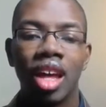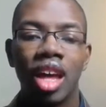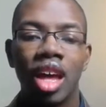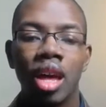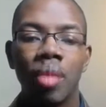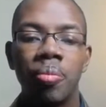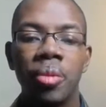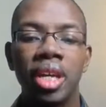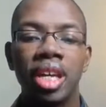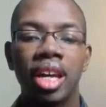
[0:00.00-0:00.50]

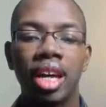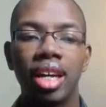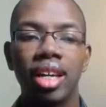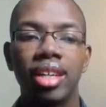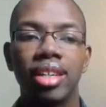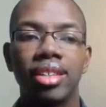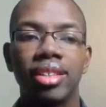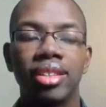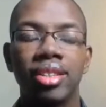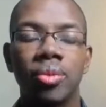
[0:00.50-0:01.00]

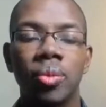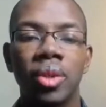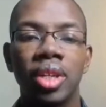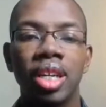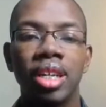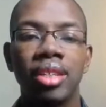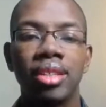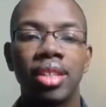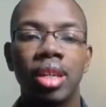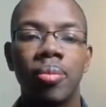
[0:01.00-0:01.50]
Because what
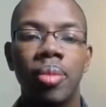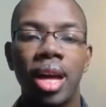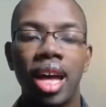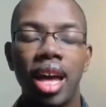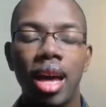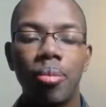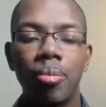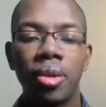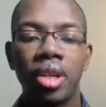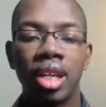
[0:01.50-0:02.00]
ends up
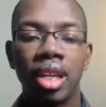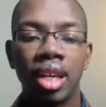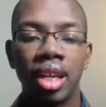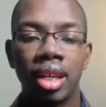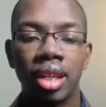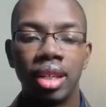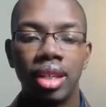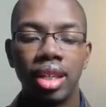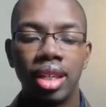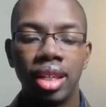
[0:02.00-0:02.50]

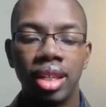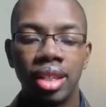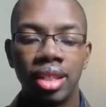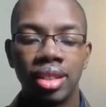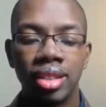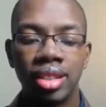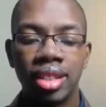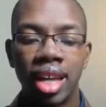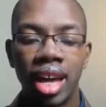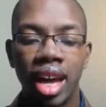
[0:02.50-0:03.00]
happening is
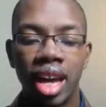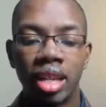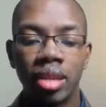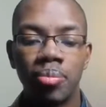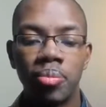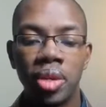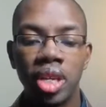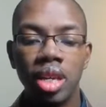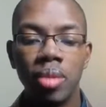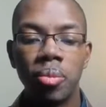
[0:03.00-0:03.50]
that
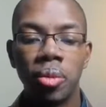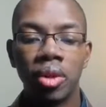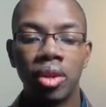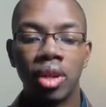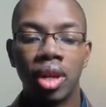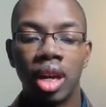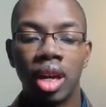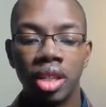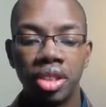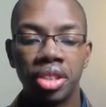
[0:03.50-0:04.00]
people
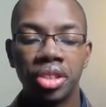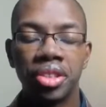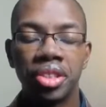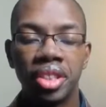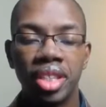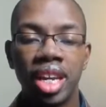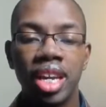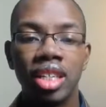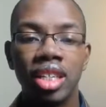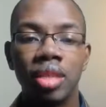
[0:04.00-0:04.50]

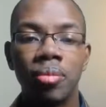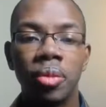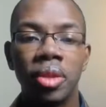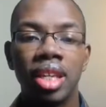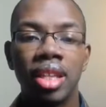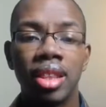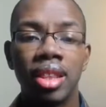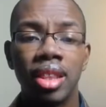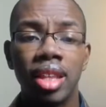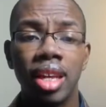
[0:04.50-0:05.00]
understandably
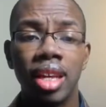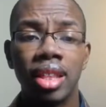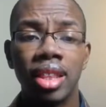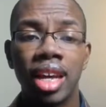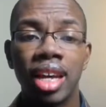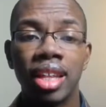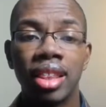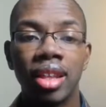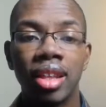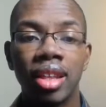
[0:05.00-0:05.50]
think
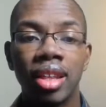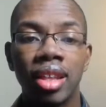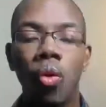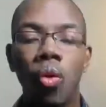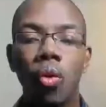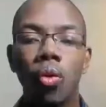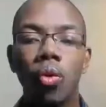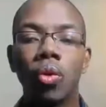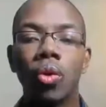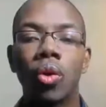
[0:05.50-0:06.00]
that the
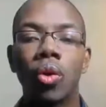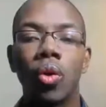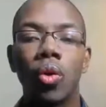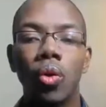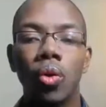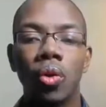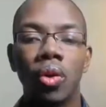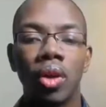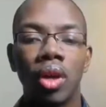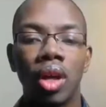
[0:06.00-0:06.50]
whole
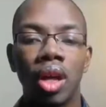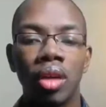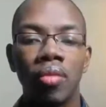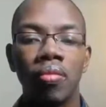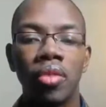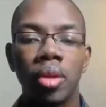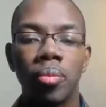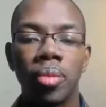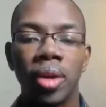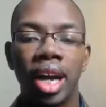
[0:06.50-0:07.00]
goal of the
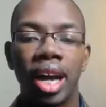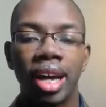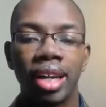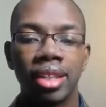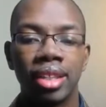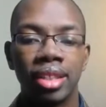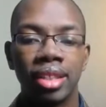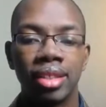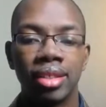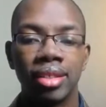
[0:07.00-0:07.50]

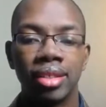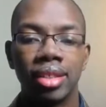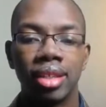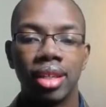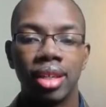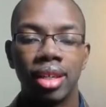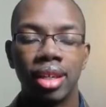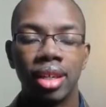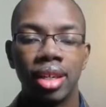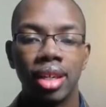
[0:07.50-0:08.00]
practice
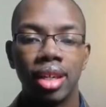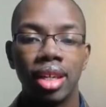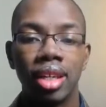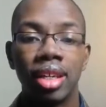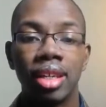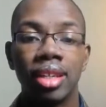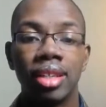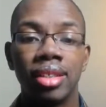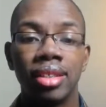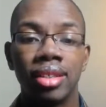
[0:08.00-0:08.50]

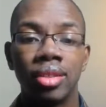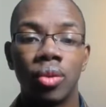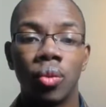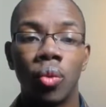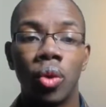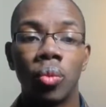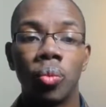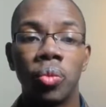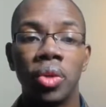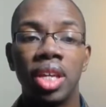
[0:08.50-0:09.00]
is
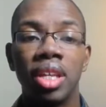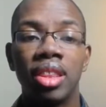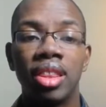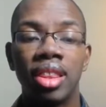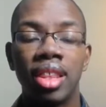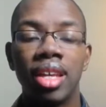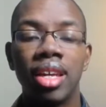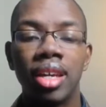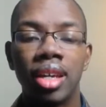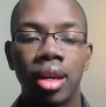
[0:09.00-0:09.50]
what we
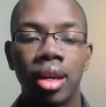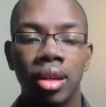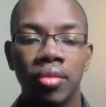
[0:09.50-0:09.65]
think of